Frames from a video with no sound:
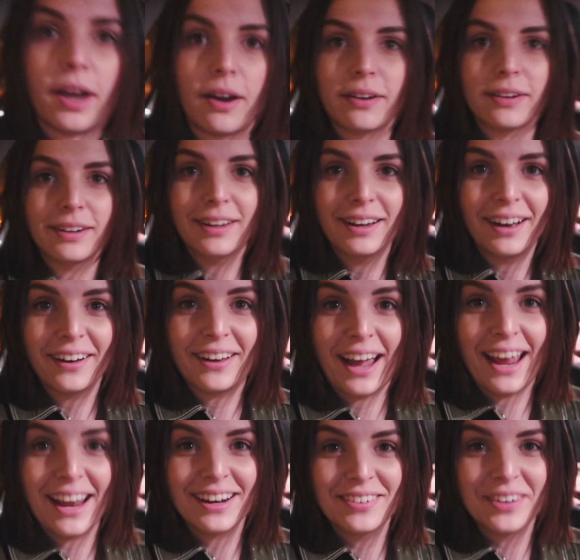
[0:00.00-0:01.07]
go.
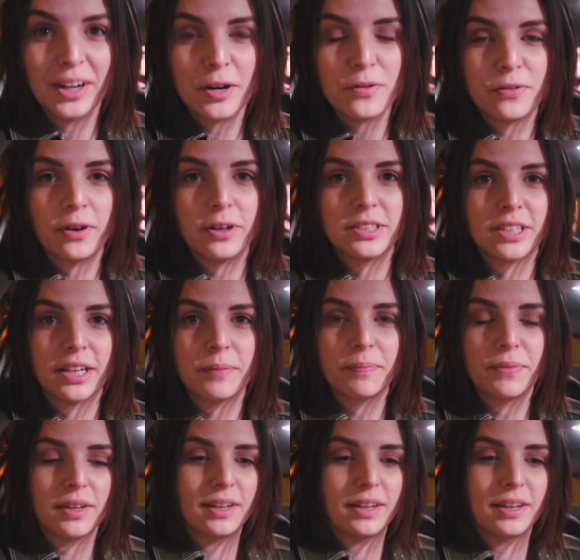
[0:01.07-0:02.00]
Okay, we got it focusing.